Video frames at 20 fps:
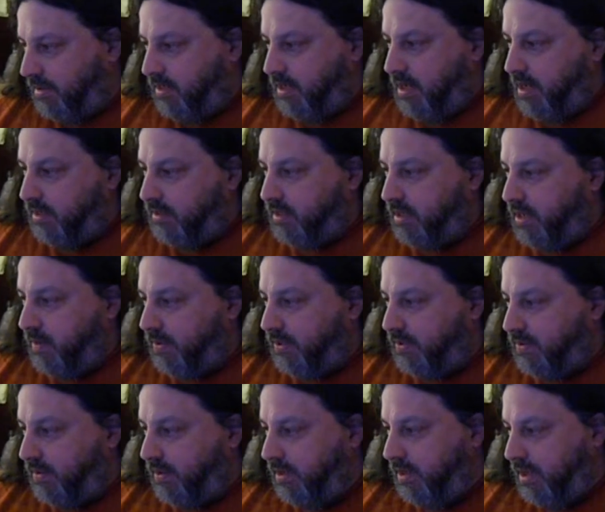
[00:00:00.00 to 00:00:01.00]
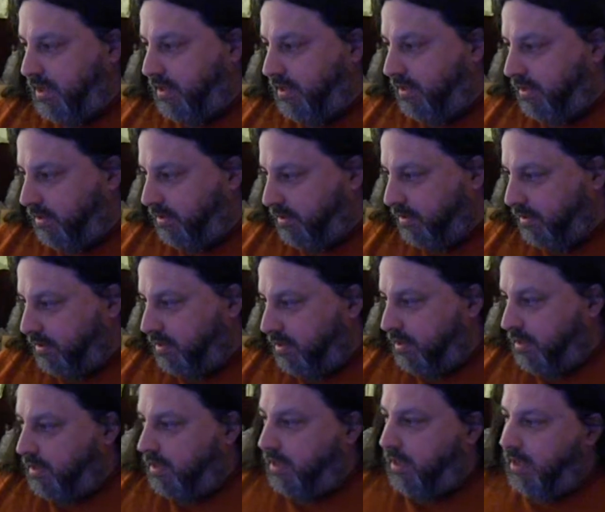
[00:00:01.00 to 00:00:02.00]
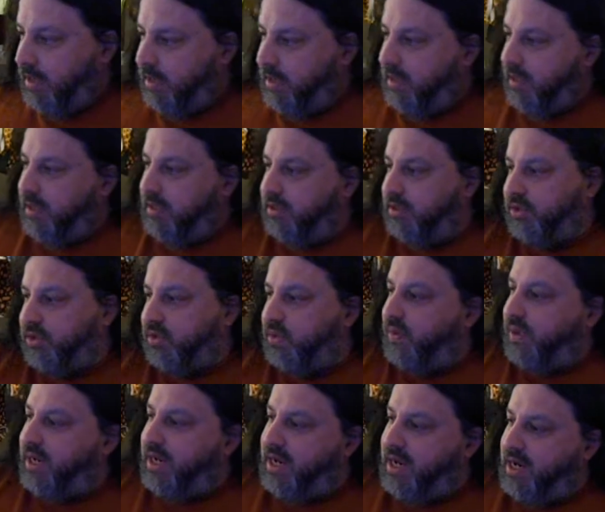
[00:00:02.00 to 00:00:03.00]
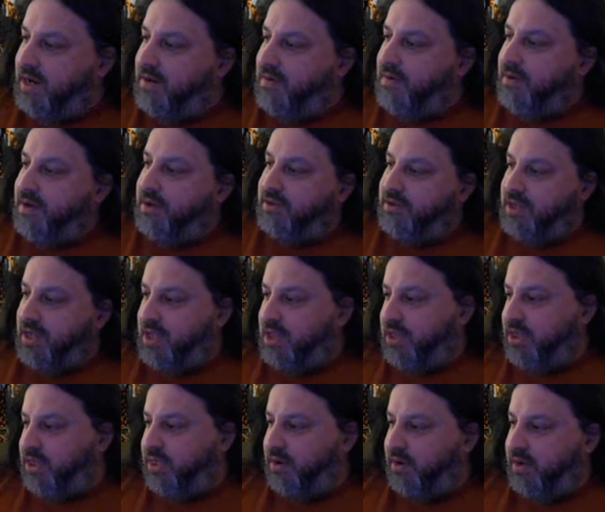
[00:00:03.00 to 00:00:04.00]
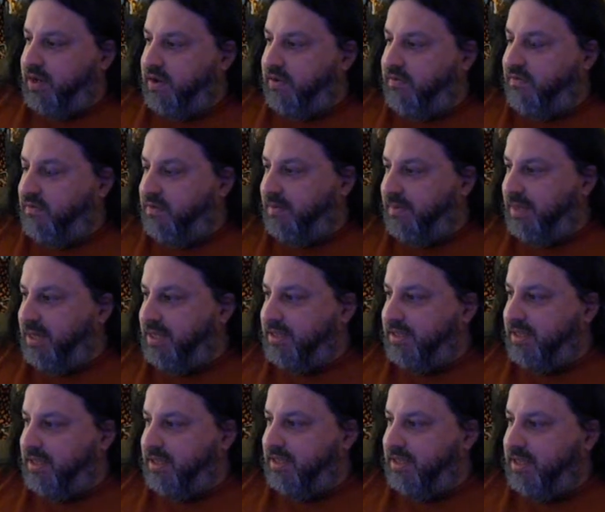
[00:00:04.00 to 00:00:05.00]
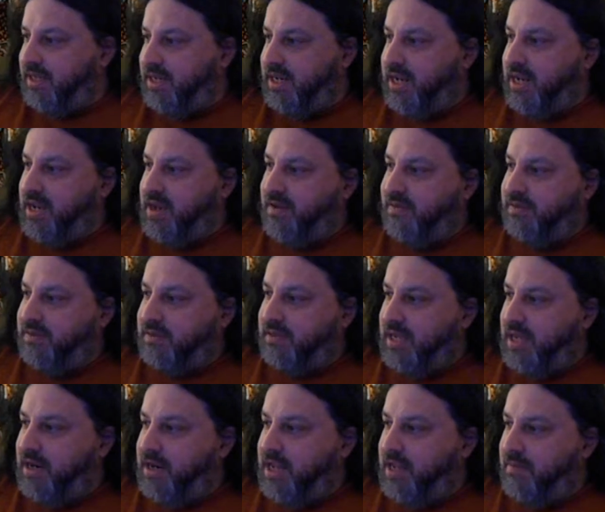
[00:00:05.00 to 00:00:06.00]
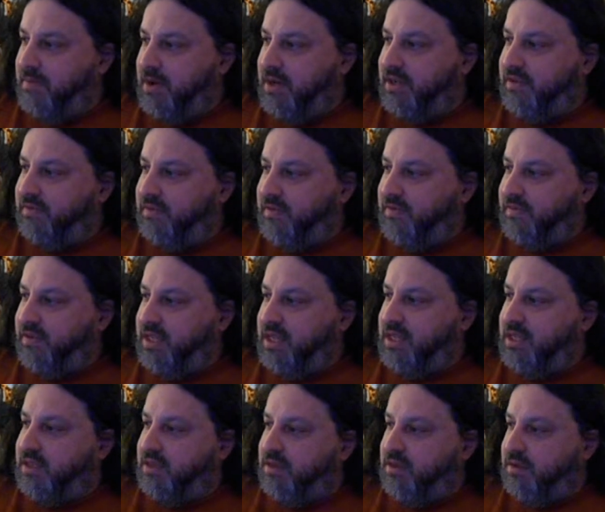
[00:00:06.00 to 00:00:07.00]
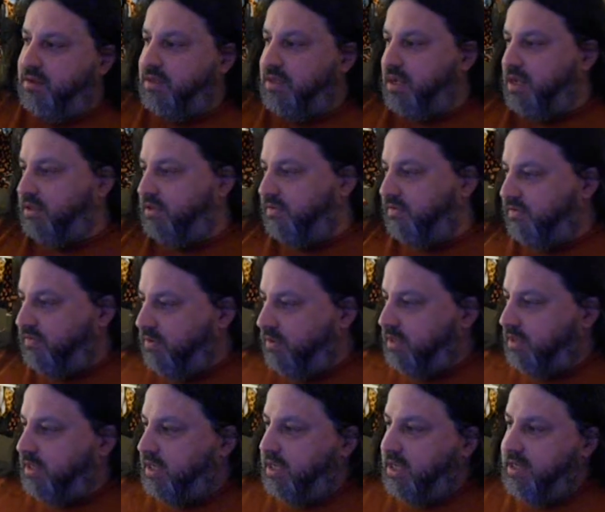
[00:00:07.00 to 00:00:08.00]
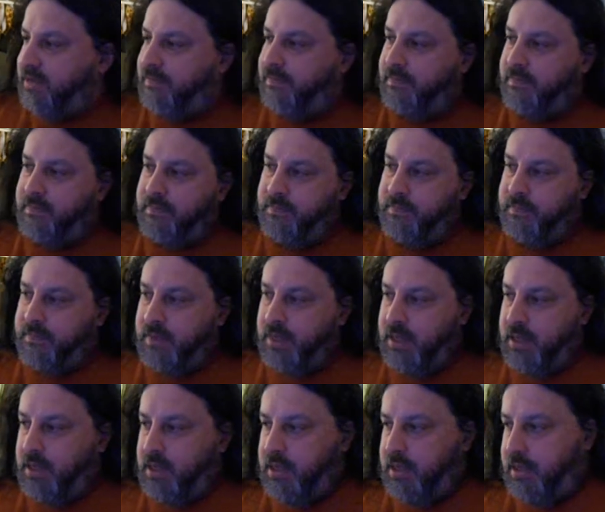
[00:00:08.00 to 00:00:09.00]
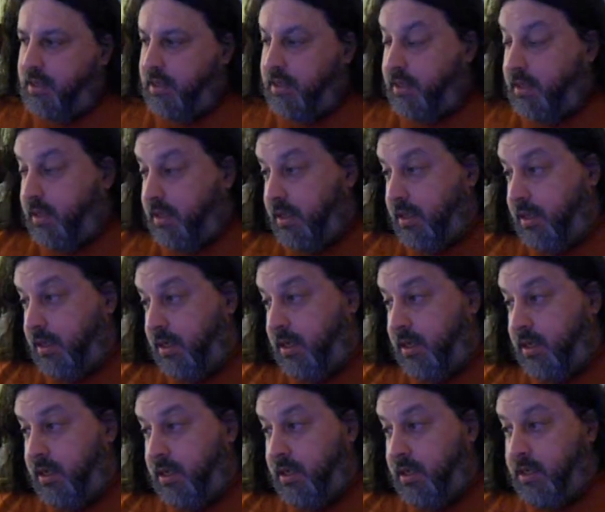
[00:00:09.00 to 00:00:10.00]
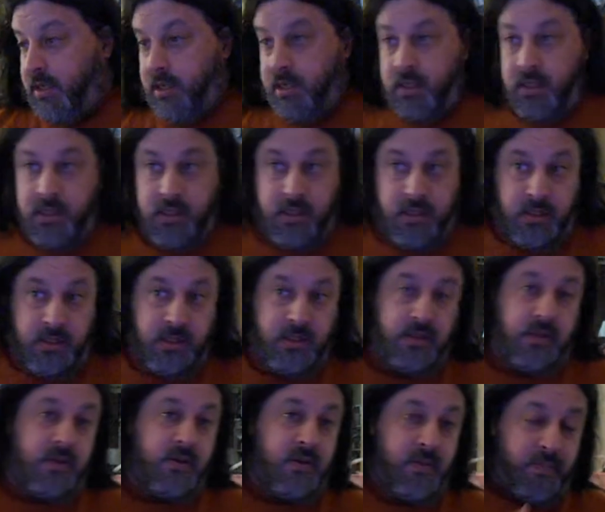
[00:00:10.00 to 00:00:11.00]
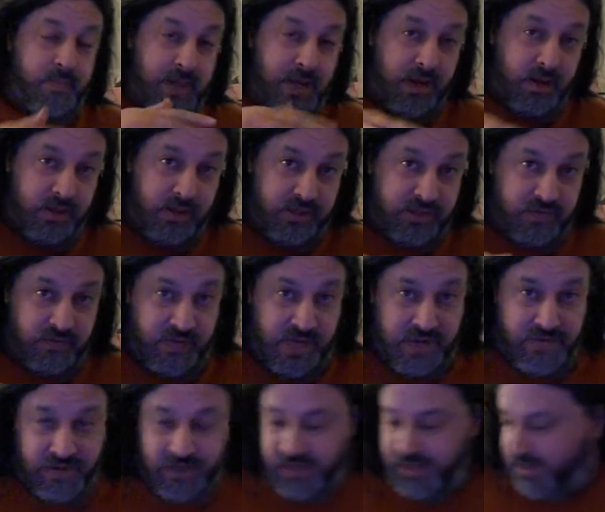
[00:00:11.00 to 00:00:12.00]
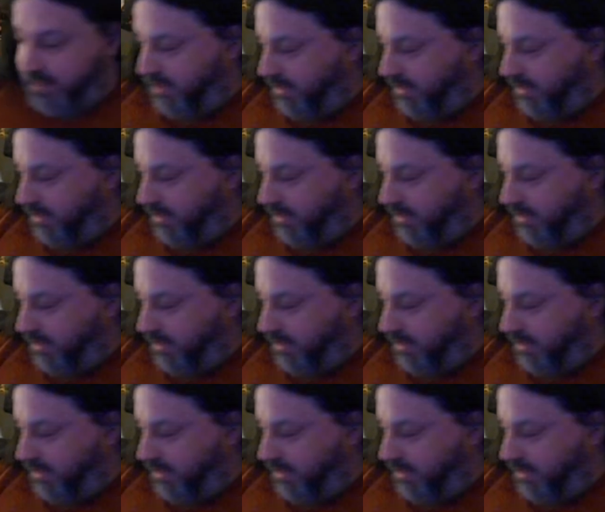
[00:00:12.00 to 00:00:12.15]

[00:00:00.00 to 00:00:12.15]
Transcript: Then I'll tell you what's going on. Uh, it's twenty hours and thirty-four minutes into the day of Saturday, March fifteenth, two thousand fourteen, and we're barely surviving.